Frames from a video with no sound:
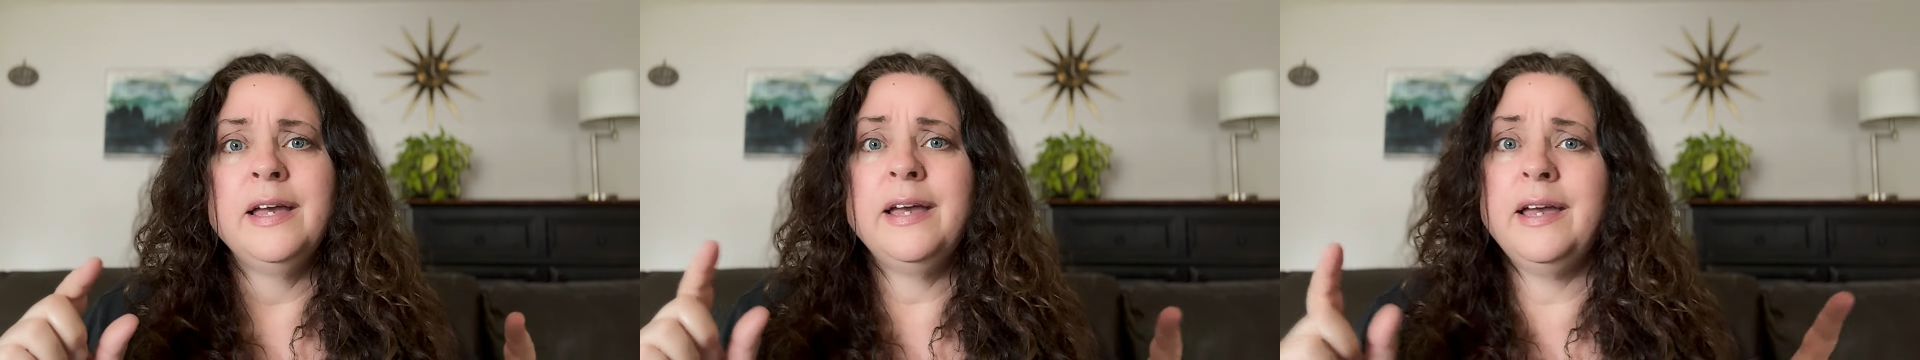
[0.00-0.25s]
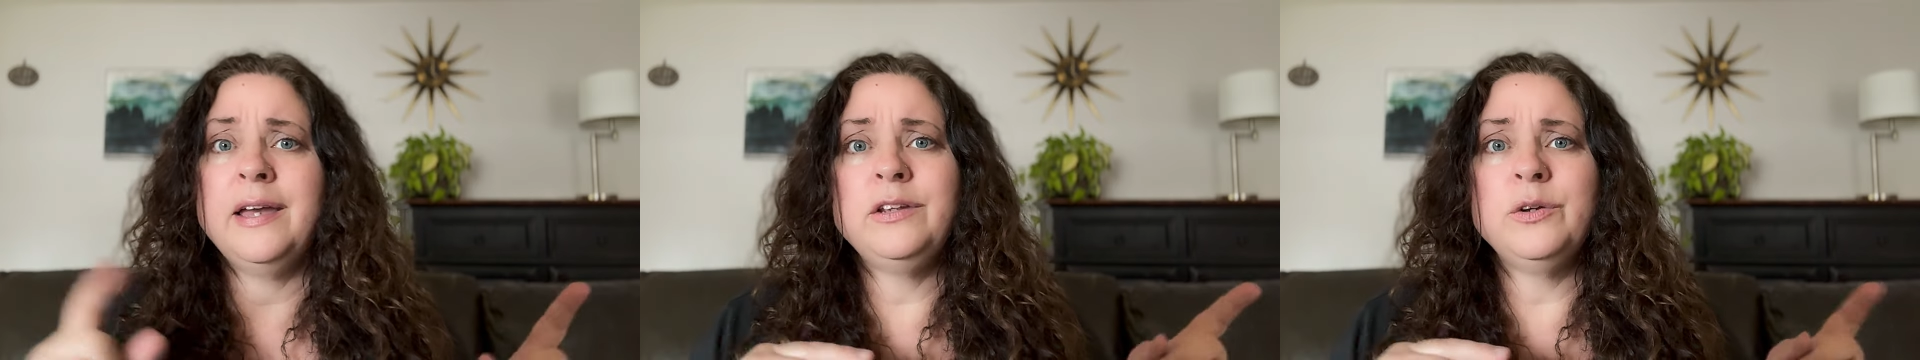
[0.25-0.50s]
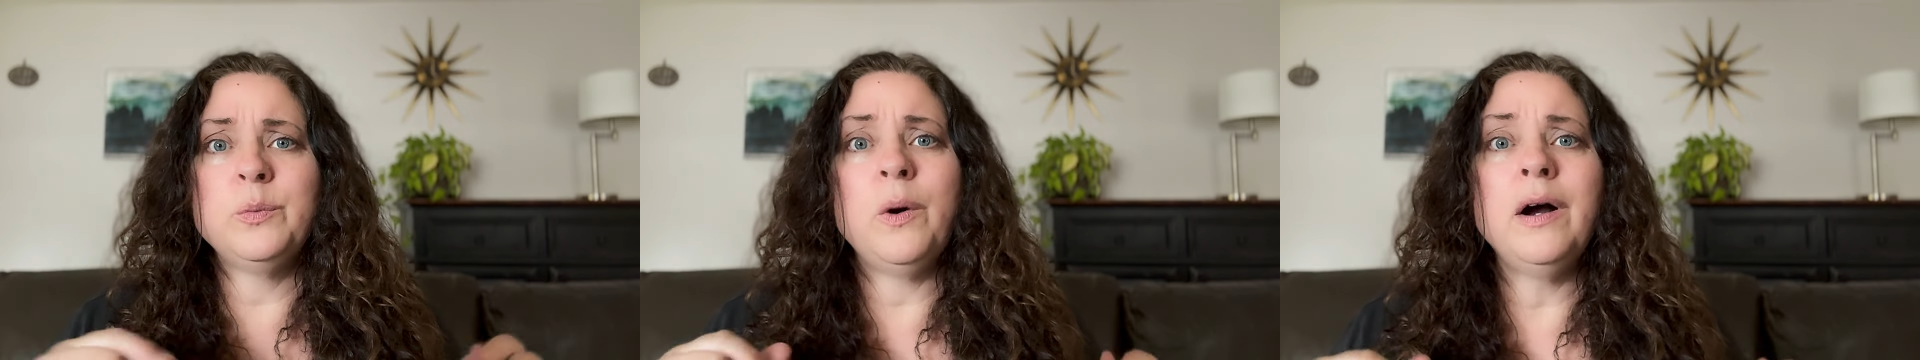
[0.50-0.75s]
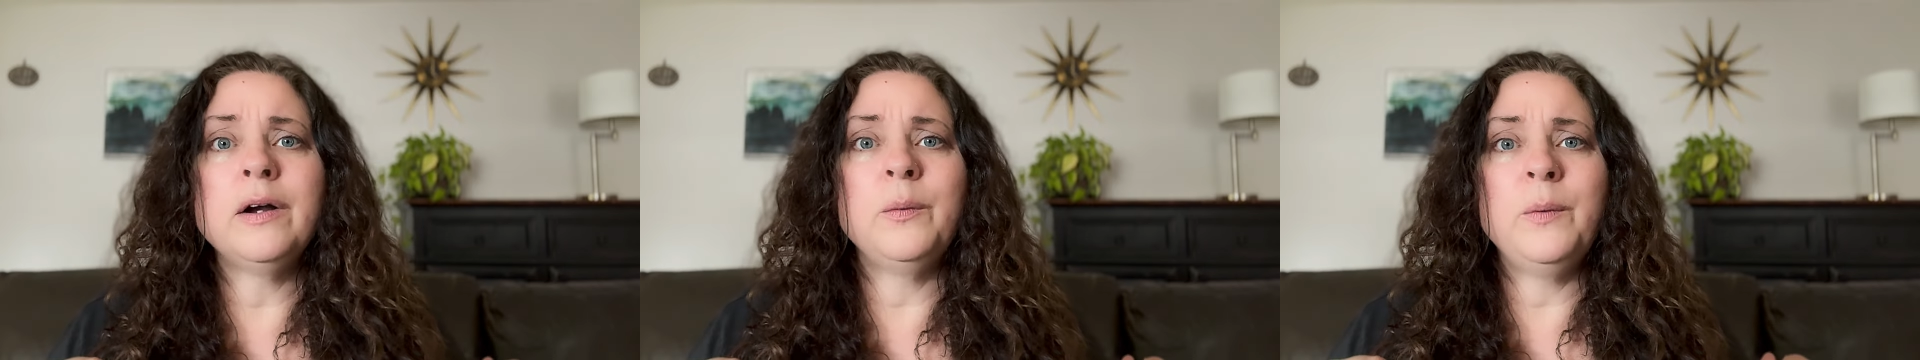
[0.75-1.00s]
and you'd
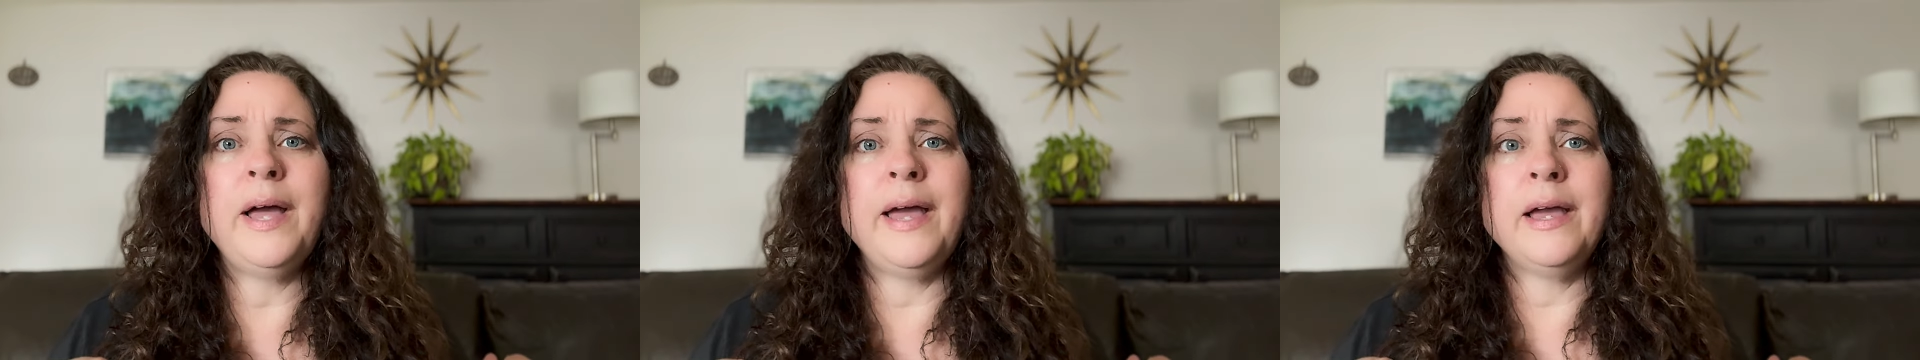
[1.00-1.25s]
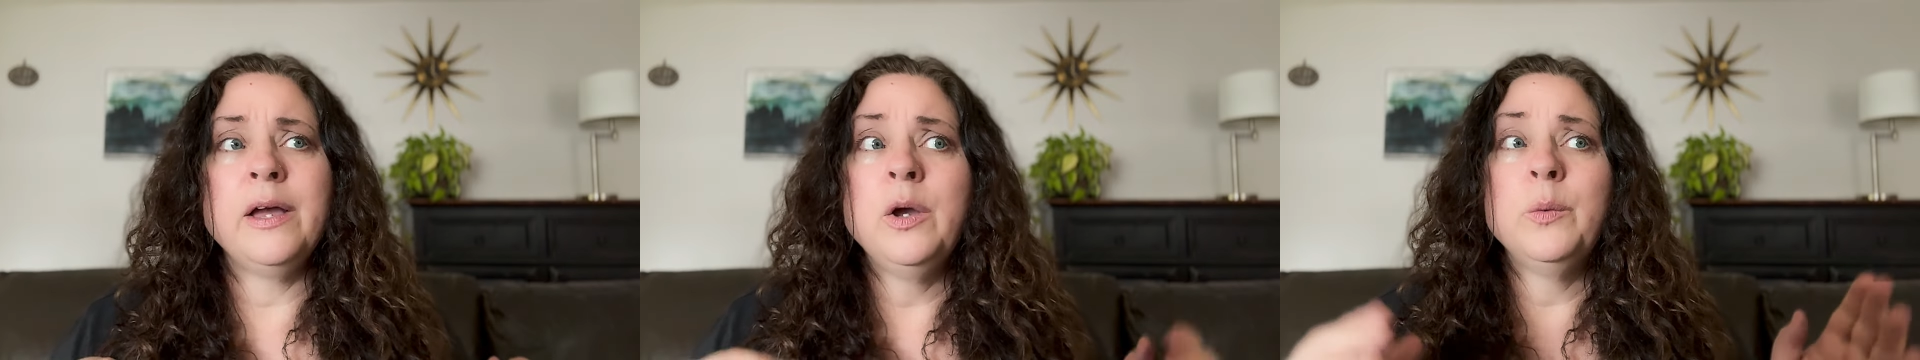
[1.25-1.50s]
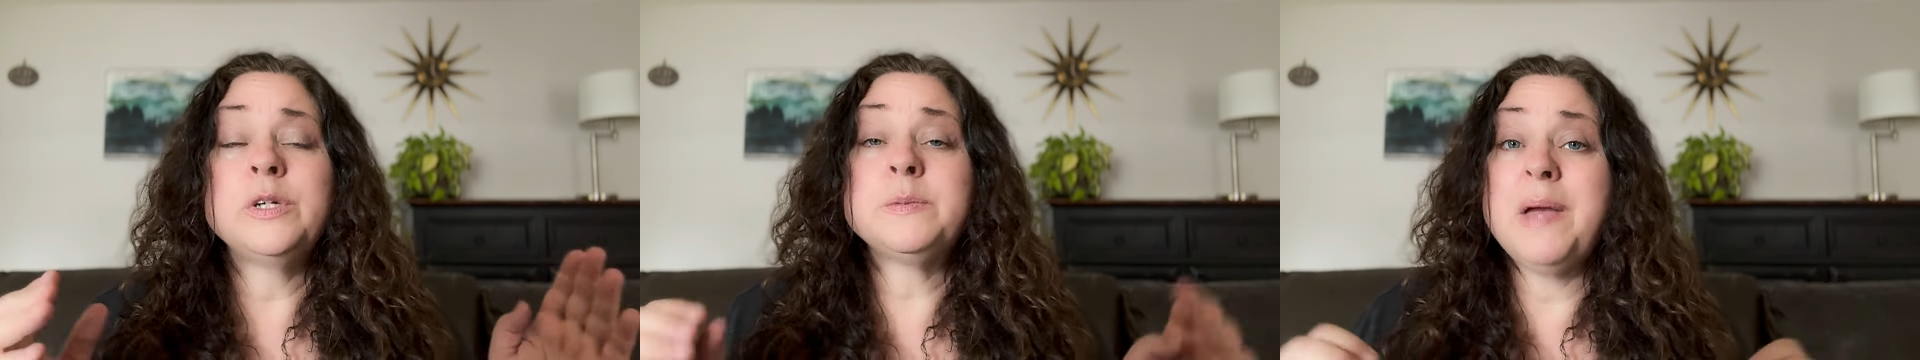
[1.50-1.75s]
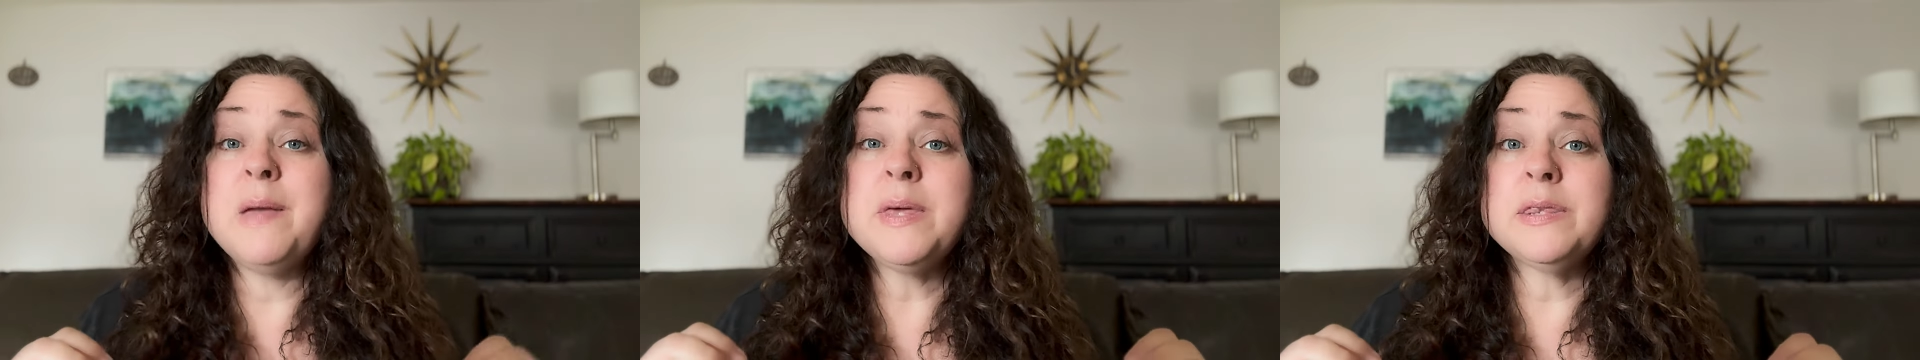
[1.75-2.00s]
walk away, which
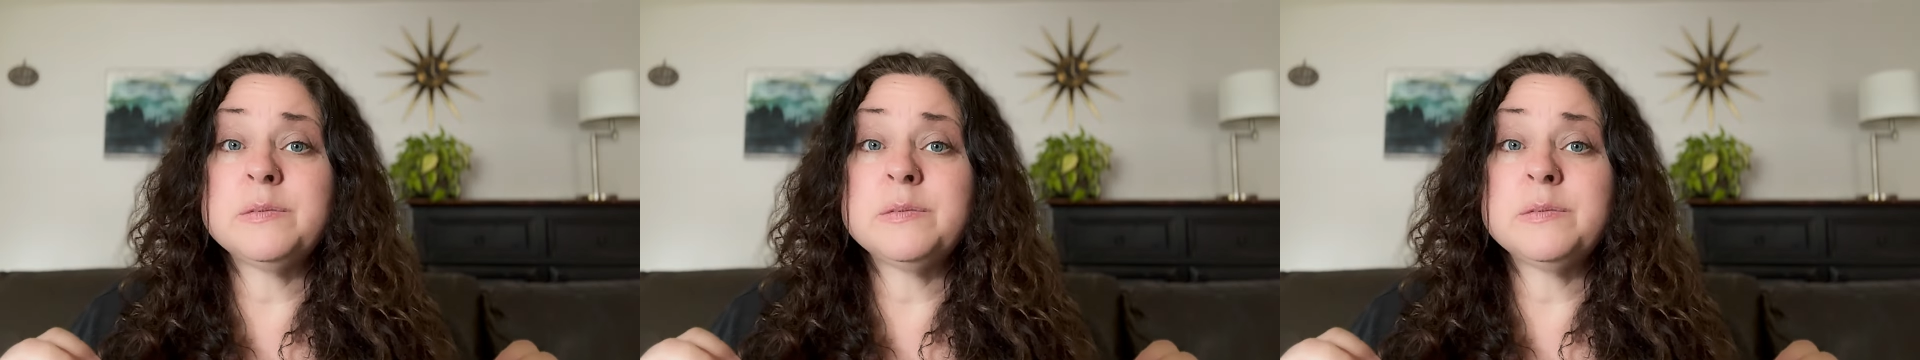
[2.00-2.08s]
may be the